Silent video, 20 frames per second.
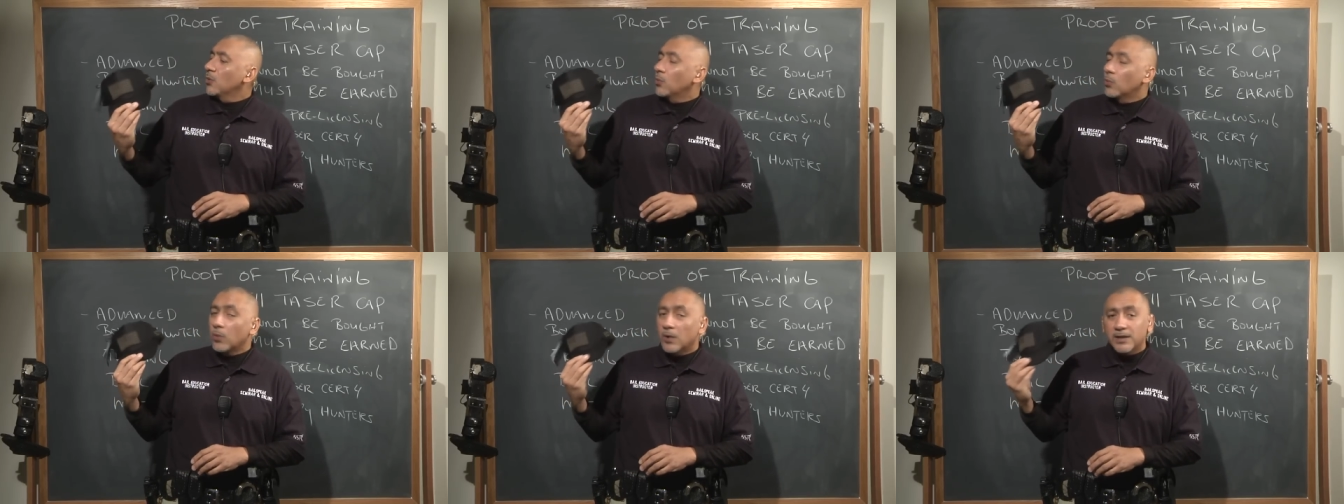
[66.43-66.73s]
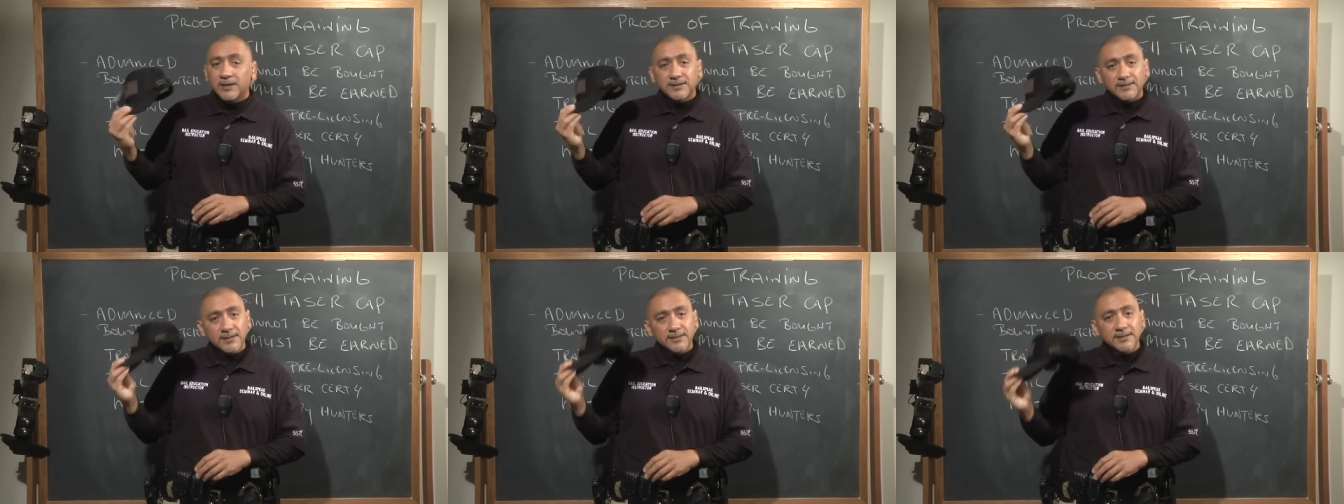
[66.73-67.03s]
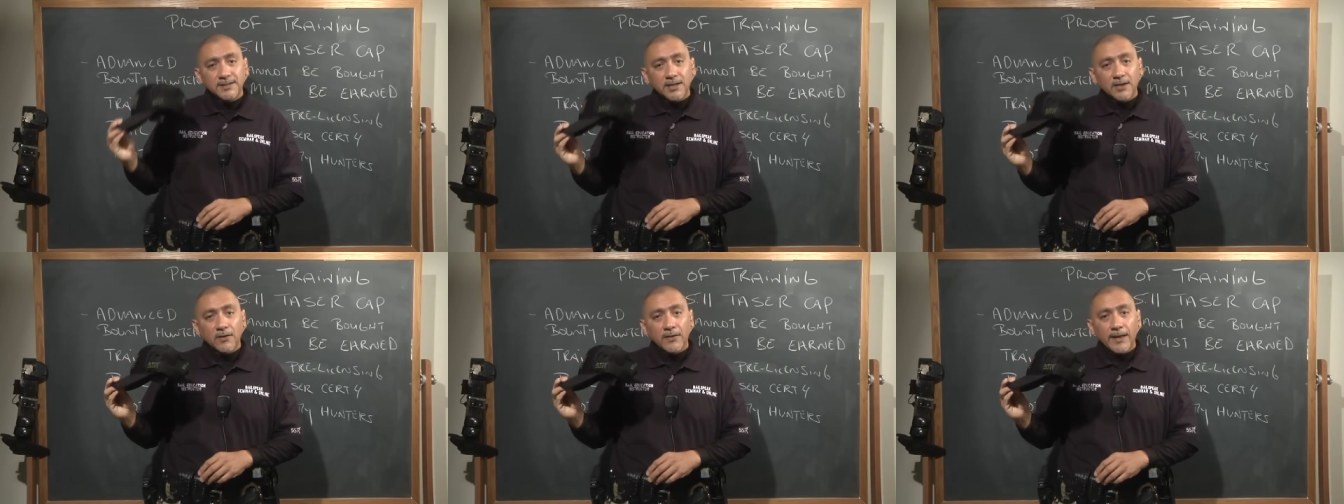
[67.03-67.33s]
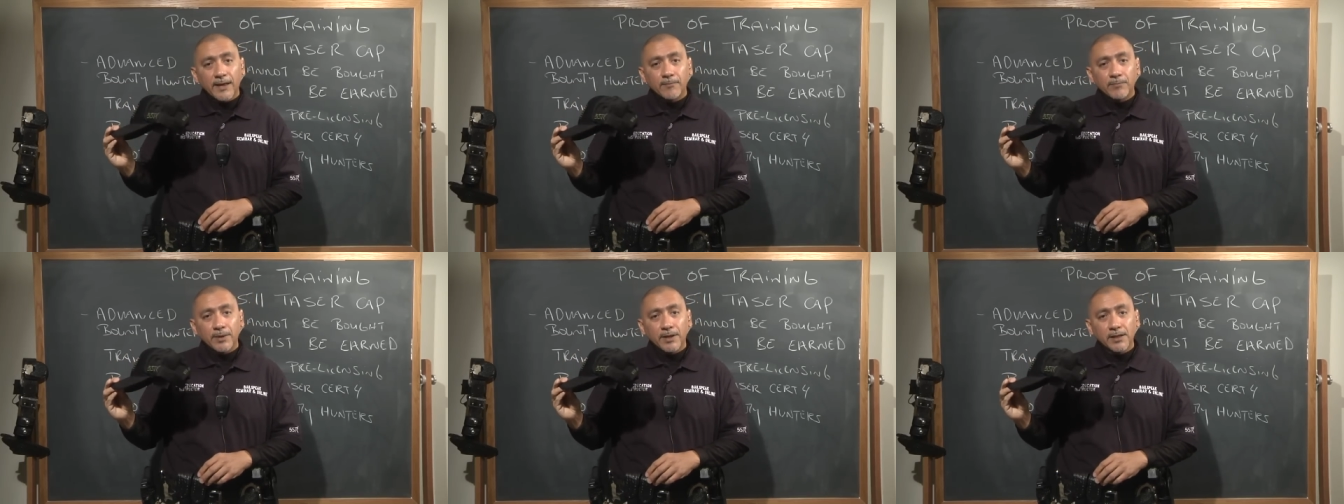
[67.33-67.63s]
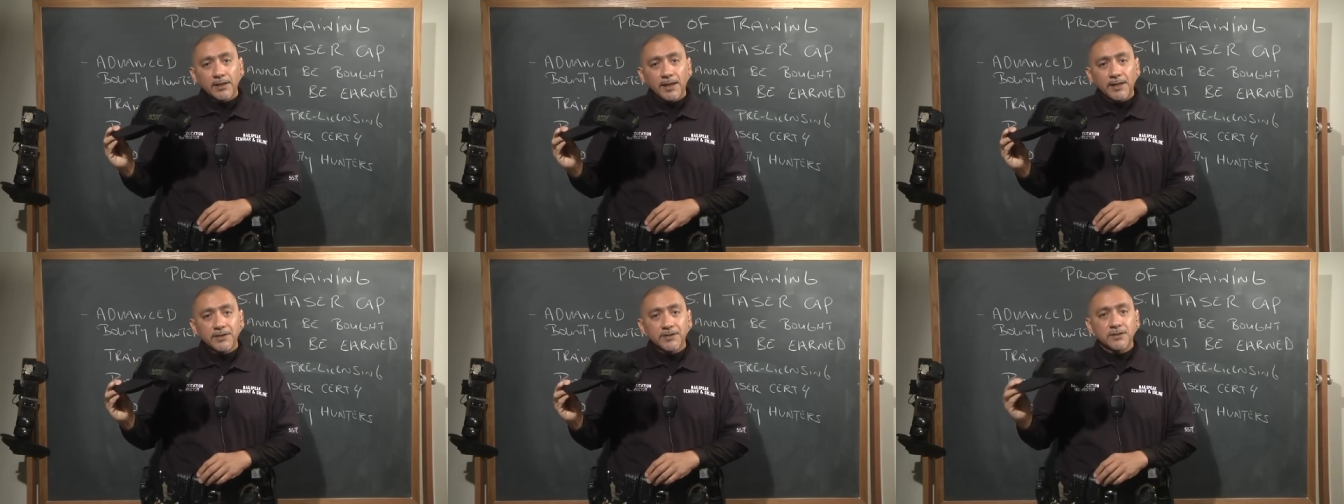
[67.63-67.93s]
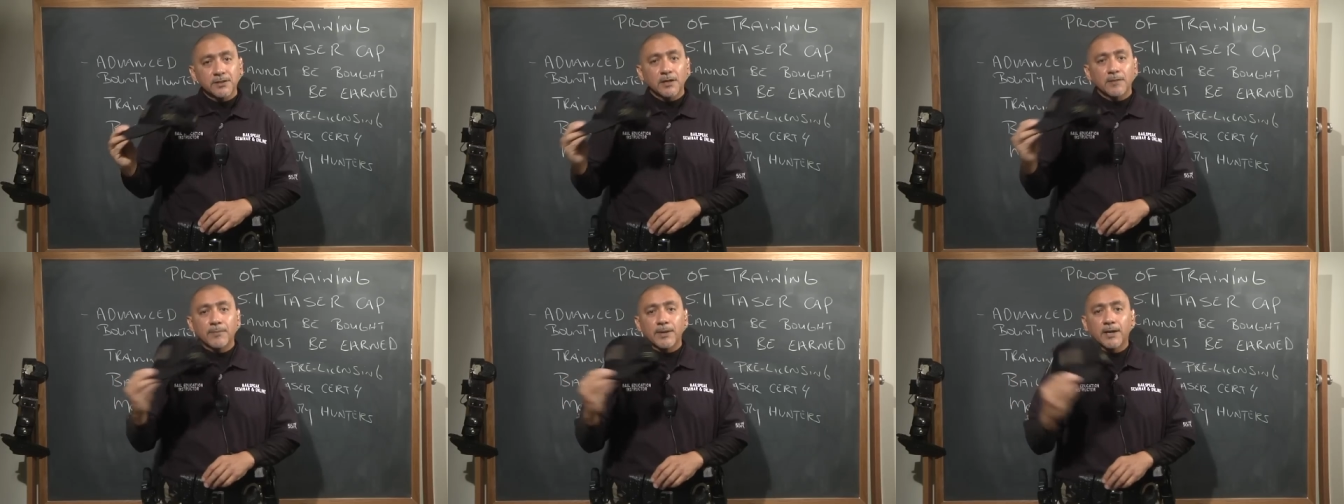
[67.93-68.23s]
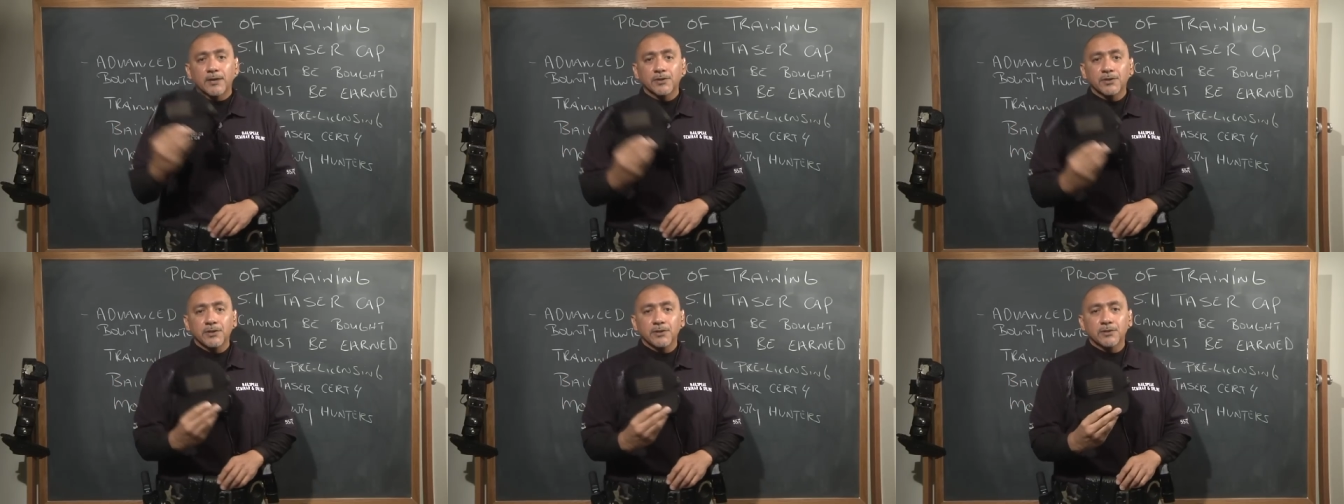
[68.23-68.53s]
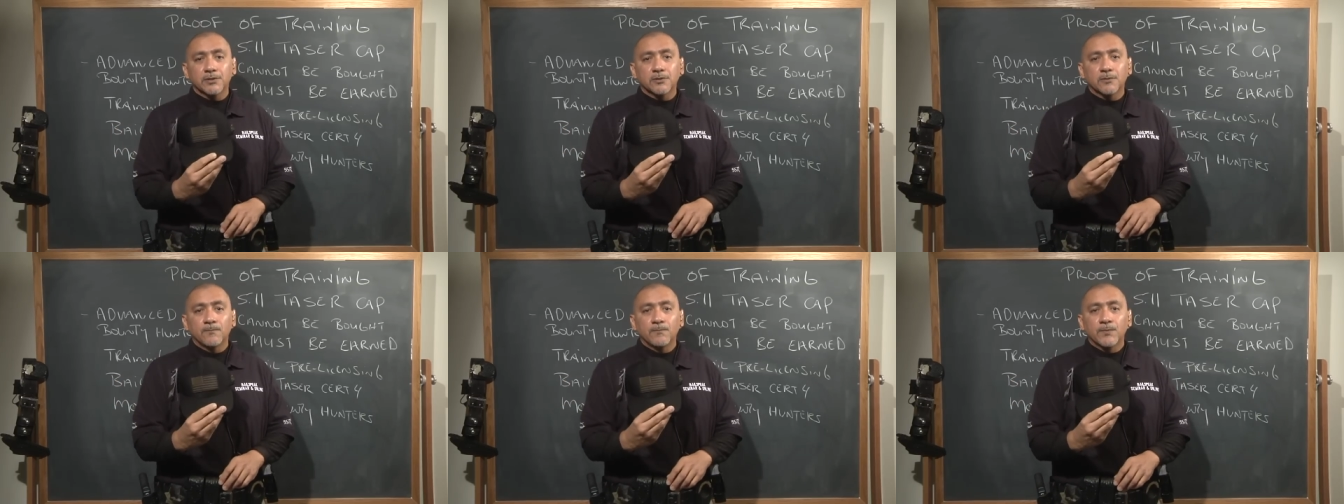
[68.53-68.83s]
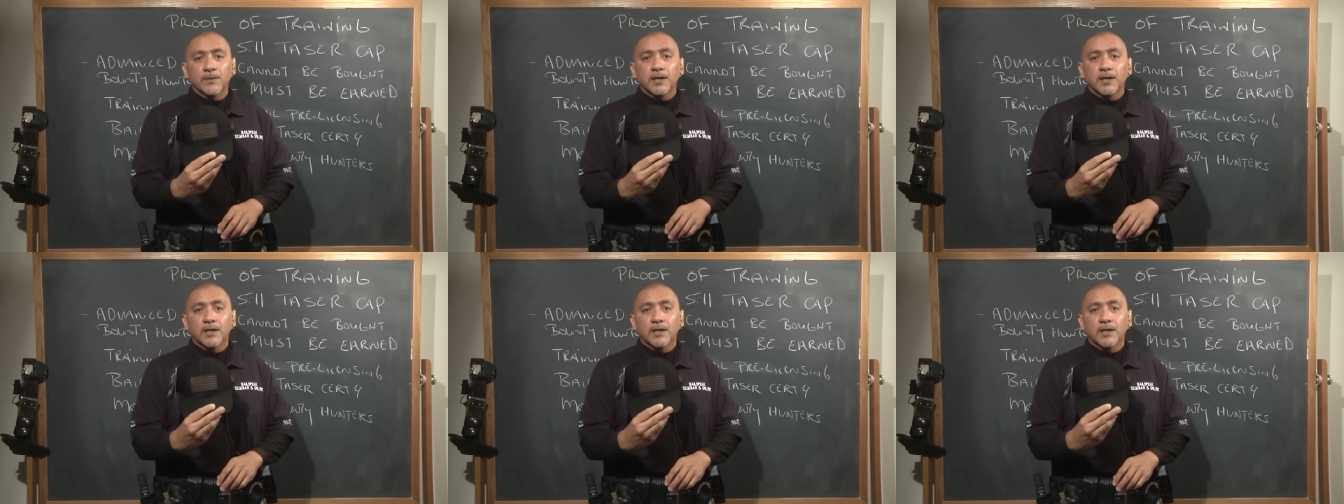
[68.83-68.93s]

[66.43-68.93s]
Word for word: What does this tell that bail agent about you?